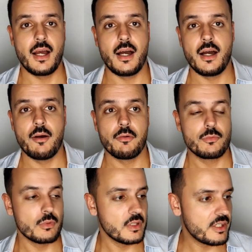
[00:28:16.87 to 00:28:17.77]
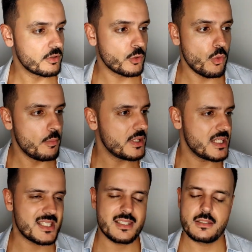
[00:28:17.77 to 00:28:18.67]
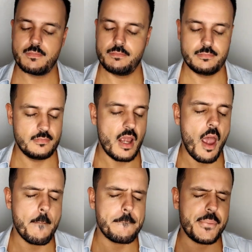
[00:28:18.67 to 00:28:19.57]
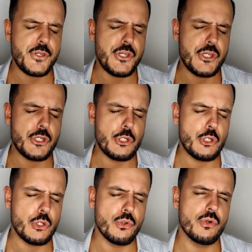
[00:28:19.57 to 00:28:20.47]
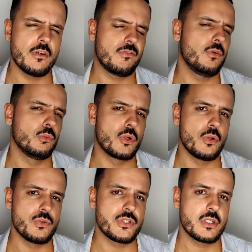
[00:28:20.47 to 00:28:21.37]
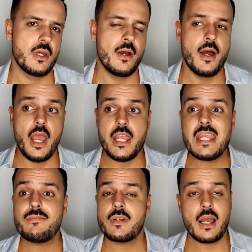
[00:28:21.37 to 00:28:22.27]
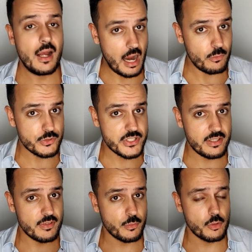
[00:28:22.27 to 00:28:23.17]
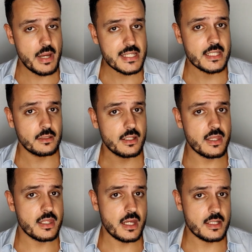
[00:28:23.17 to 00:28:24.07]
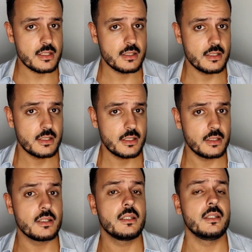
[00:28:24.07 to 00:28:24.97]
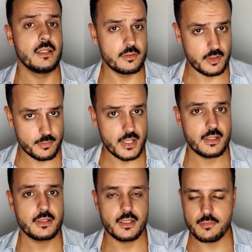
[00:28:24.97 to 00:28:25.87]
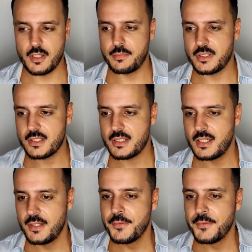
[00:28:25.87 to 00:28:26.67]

Uh, Lyric Woman is a beautiful rose. Even, I would say, even more masculine than L- Lyric Man, in my opinion.